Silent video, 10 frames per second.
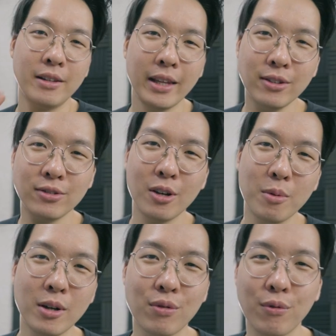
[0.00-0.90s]
Thank you so
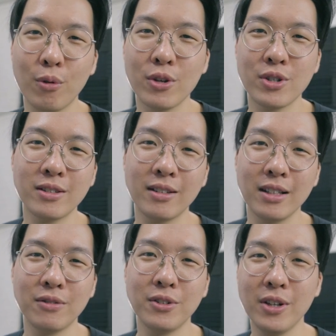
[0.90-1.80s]
much for watching
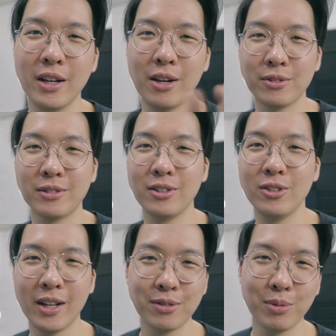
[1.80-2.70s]
today's video, and I'll see you
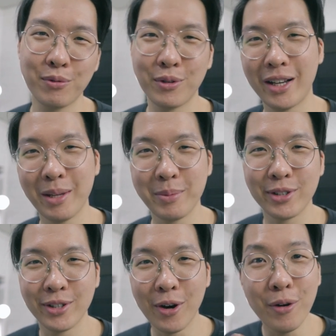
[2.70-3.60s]
next week for another
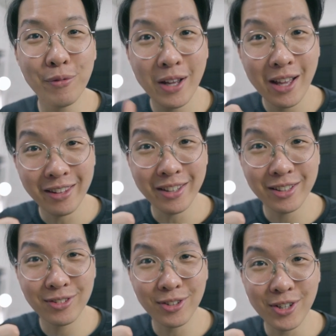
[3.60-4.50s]
episode of The
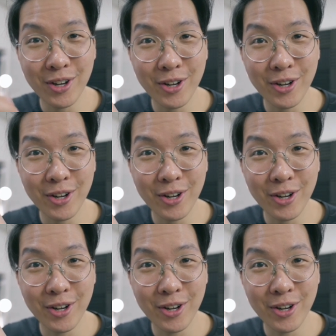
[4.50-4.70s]
Studio.